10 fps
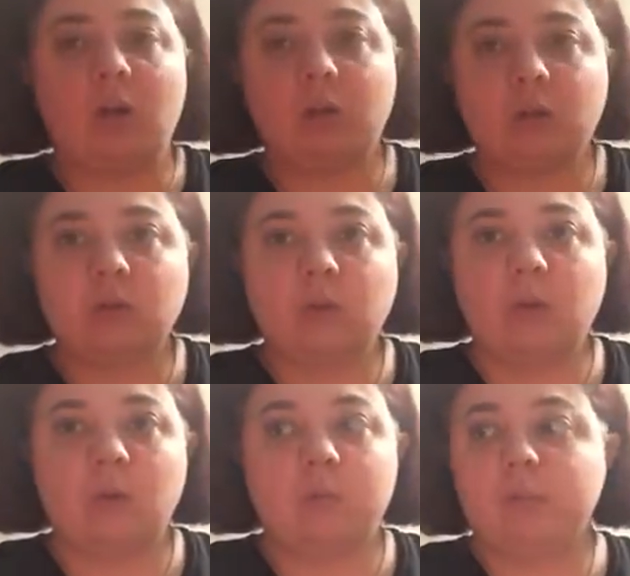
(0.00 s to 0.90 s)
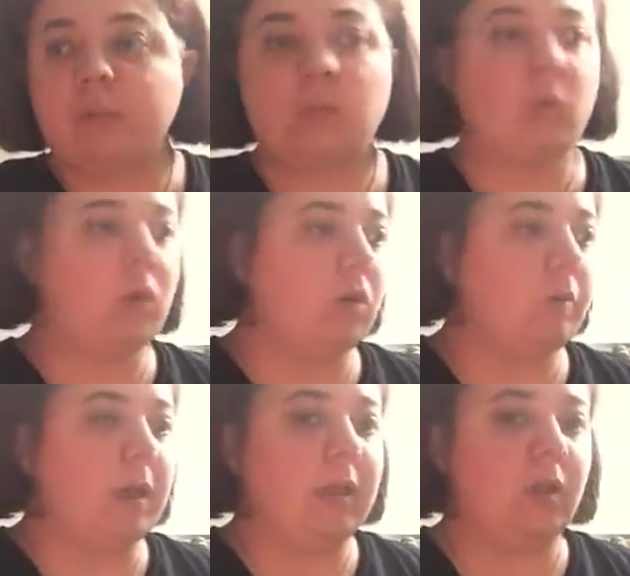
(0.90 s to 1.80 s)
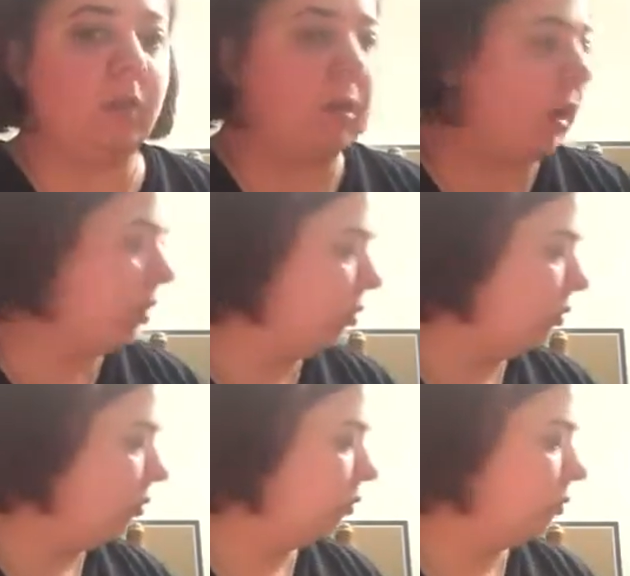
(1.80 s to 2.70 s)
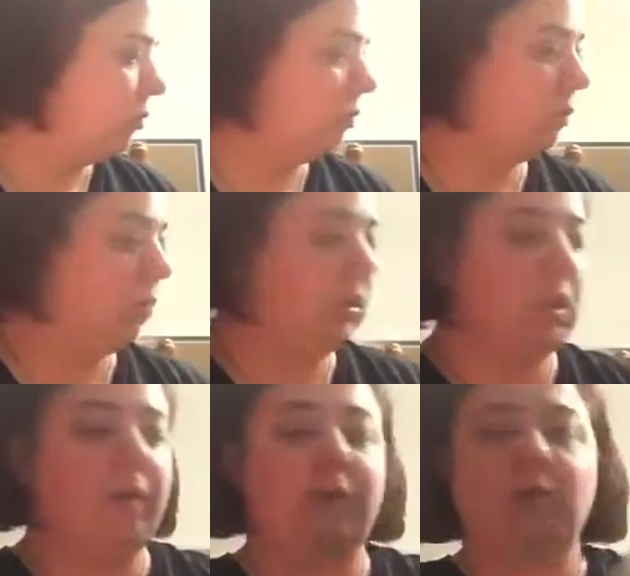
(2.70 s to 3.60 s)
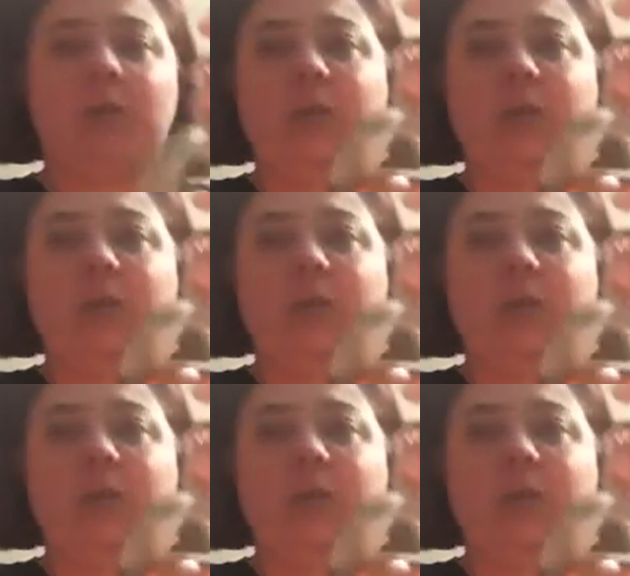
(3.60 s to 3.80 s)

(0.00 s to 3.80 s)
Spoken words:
all those going. Well, my little bottle is not very